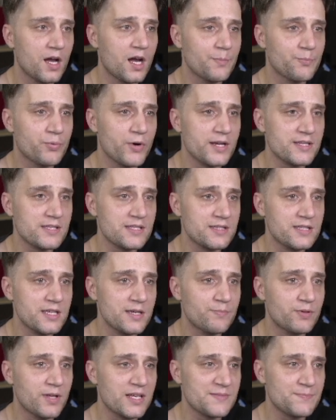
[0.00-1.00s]
uh, press
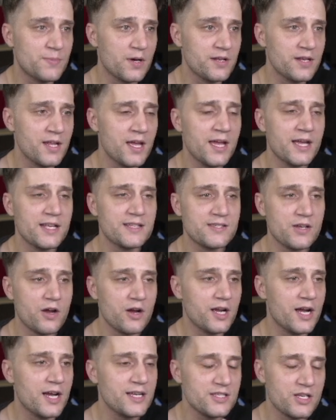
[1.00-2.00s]
the plus button. And
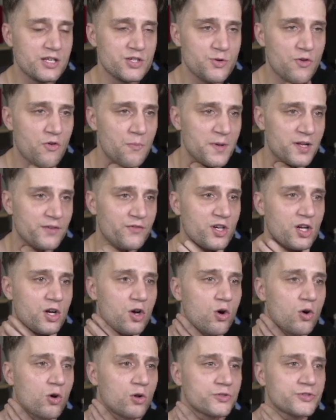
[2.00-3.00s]
sorry guys, I do have a bit of a
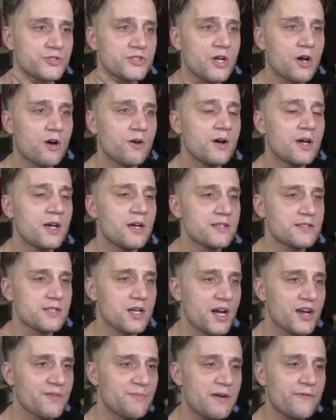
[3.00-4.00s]
cold, so
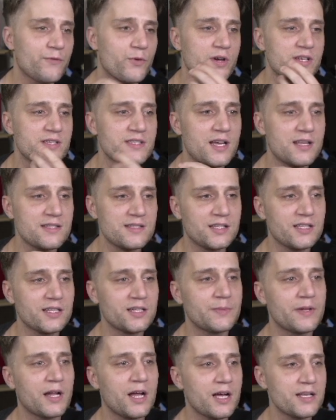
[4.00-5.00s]
sorry if my voice sounds a
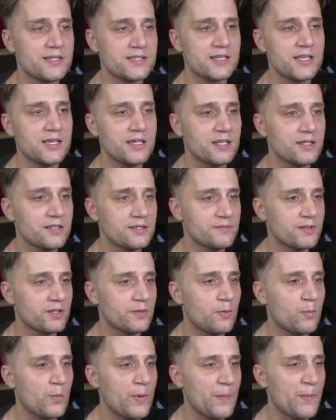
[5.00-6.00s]
little bit husky, a
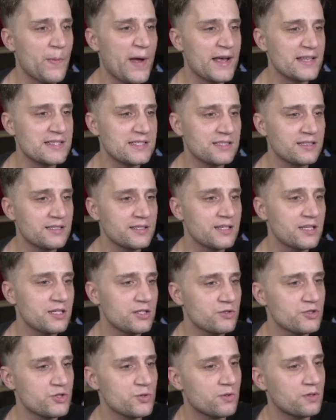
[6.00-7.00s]
little more masculine
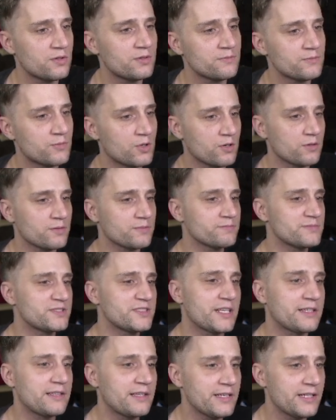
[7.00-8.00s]
than usual, or
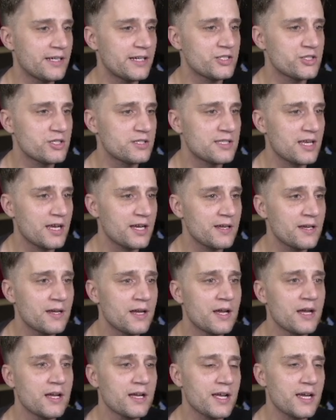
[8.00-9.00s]
sickly, I should say.
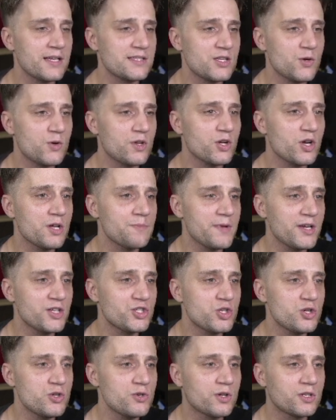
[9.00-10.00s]
Okay, so you want to go ahead and
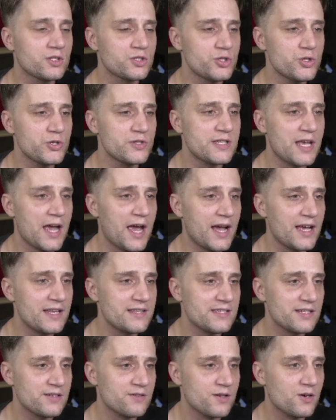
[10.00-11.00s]
make sure you choose
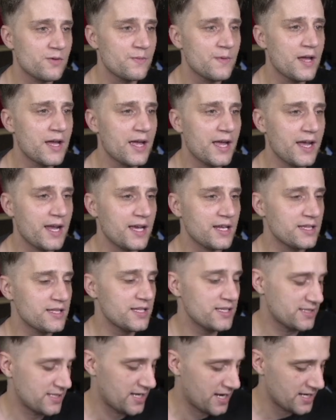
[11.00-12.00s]
Azero, and
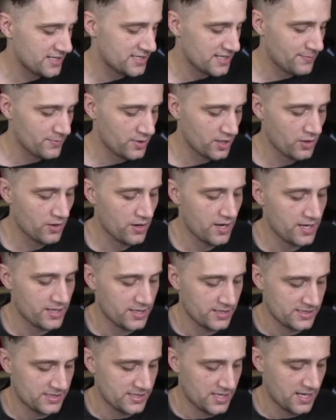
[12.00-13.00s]
in this case, I'm going to go
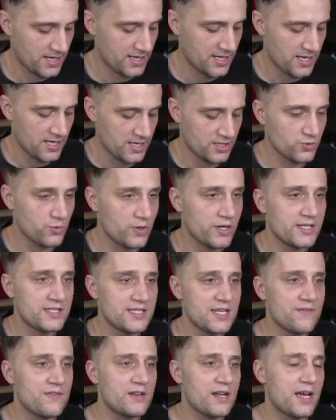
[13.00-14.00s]
ahead and say
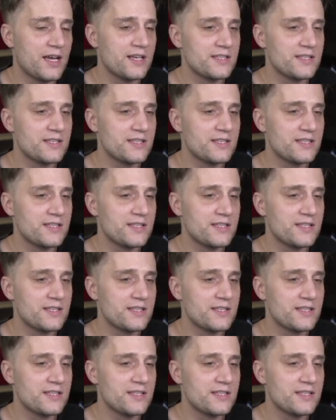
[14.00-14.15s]
twenty-seven